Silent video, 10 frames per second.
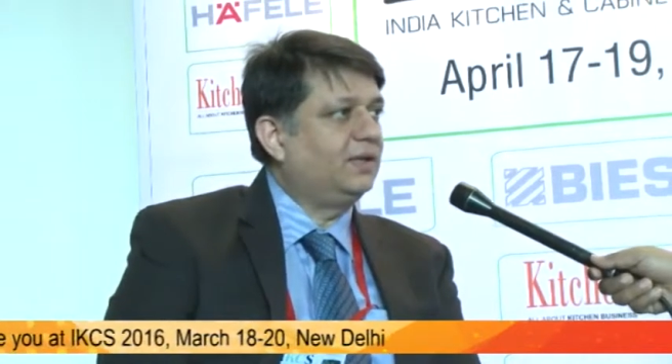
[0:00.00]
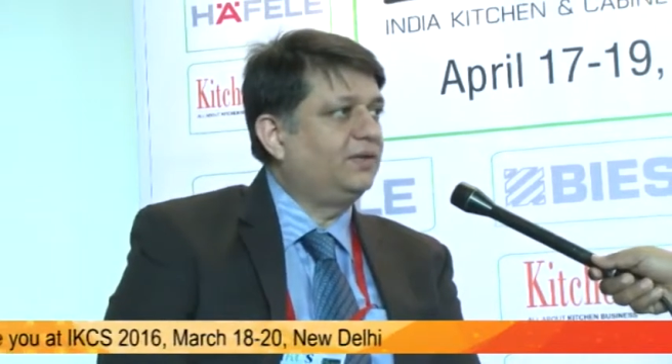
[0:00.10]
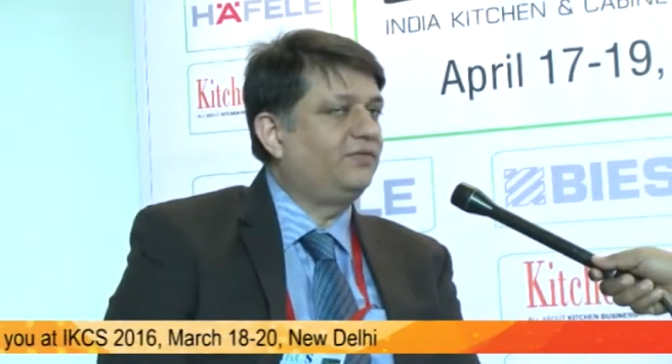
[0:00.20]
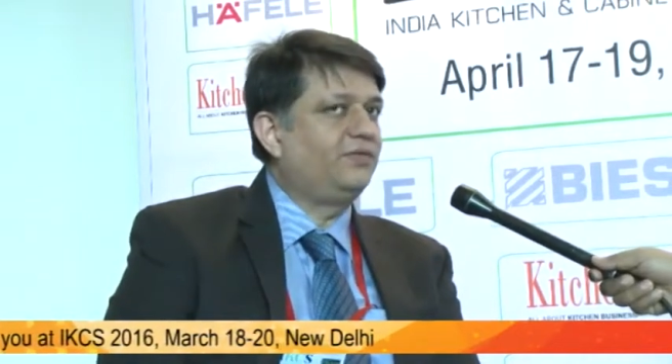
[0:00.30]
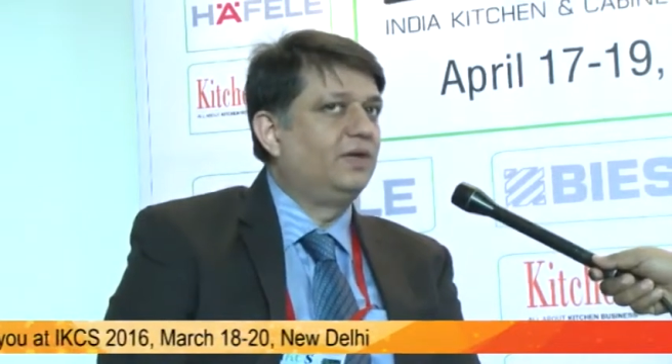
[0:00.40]

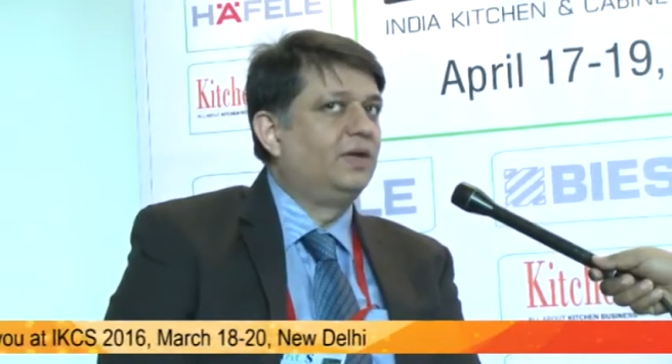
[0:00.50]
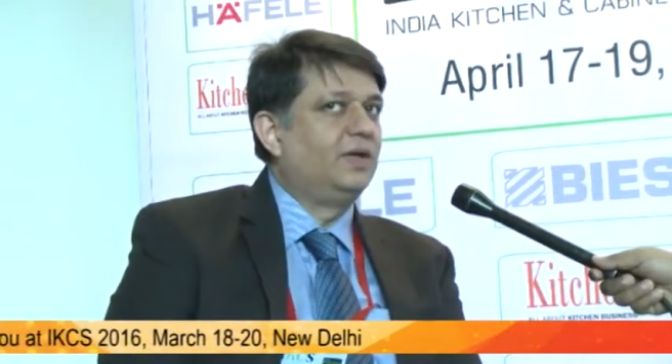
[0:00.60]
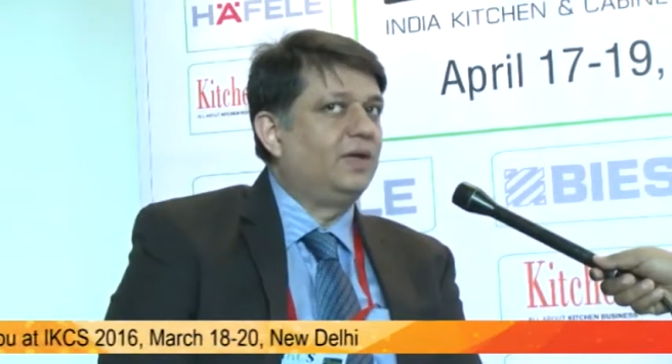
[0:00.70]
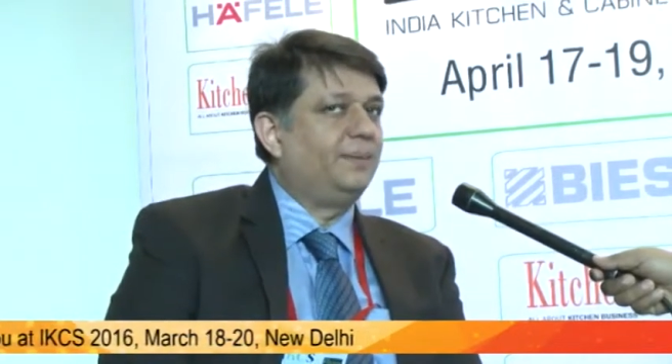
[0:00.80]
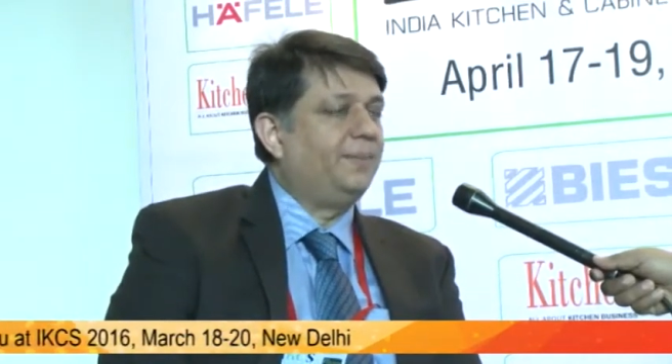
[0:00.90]
if
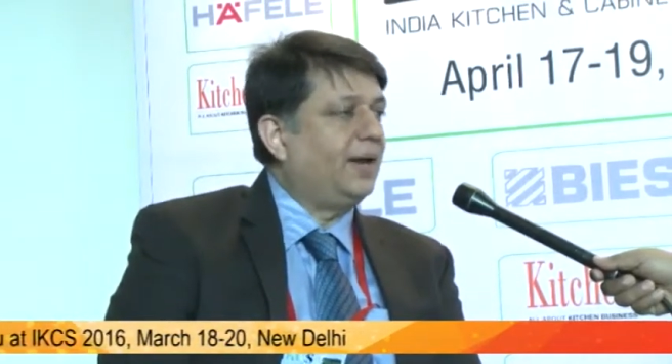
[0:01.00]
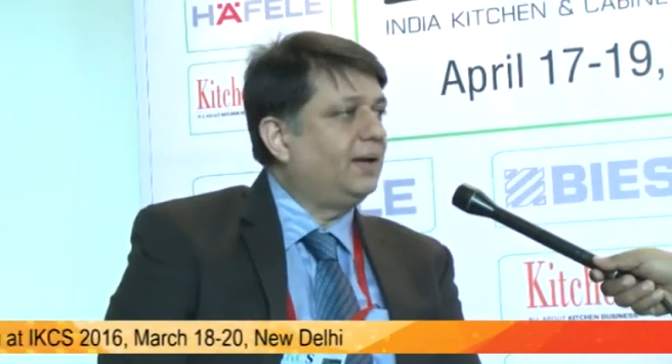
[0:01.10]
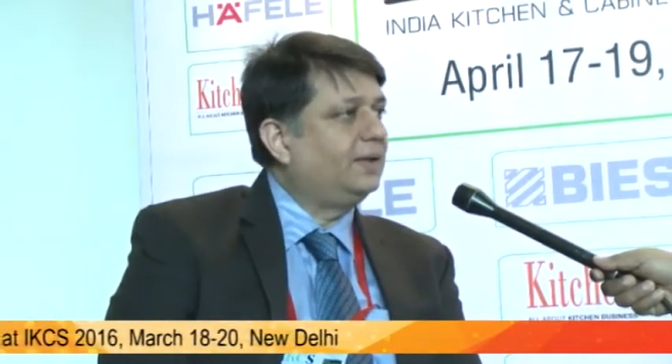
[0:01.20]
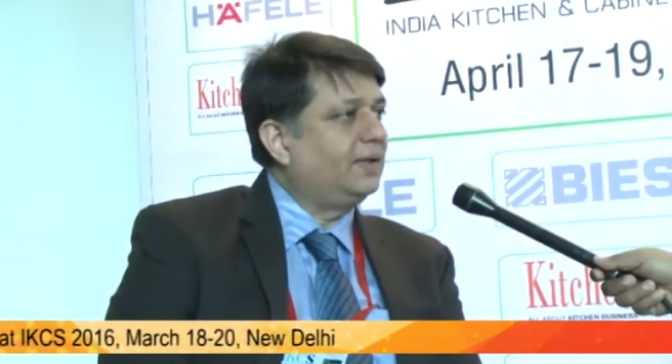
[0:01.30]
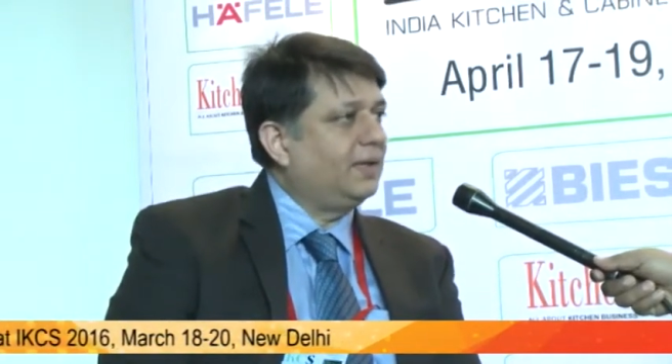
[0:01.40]
a
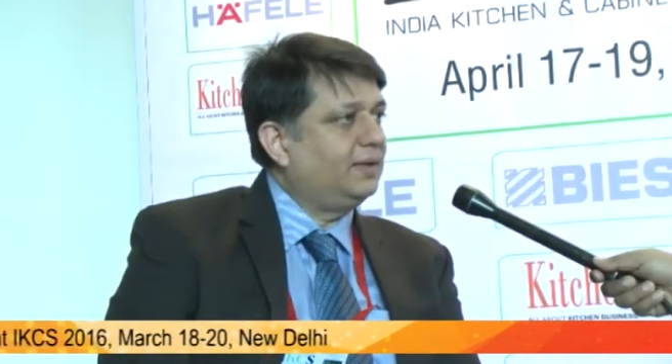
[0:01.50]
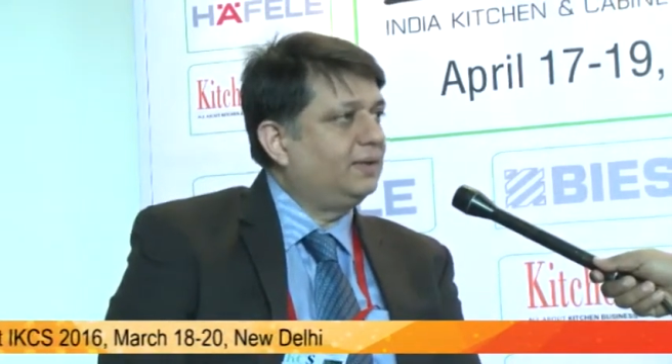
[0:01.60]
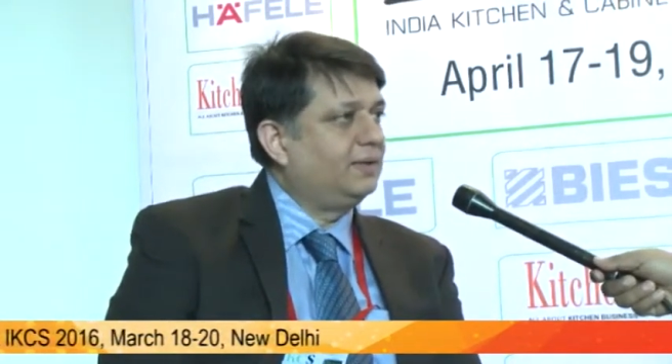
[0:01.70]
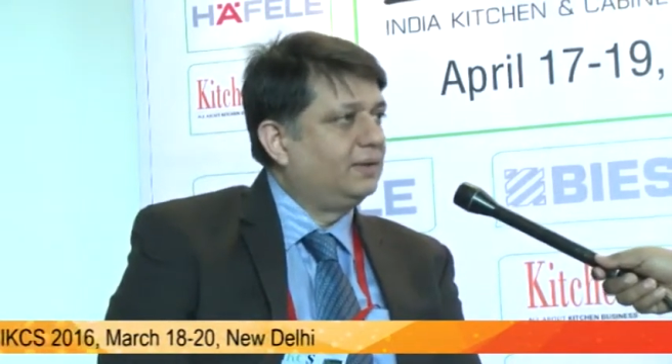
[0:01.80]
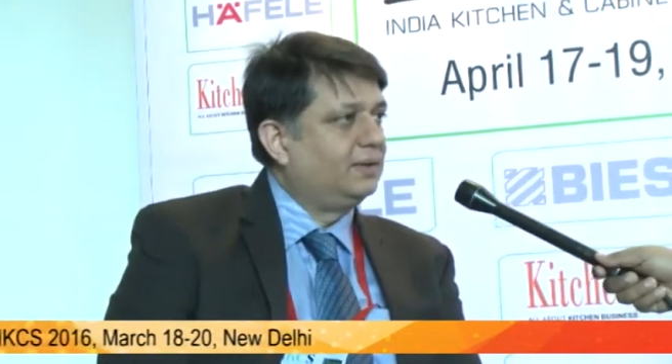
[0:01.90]
brand can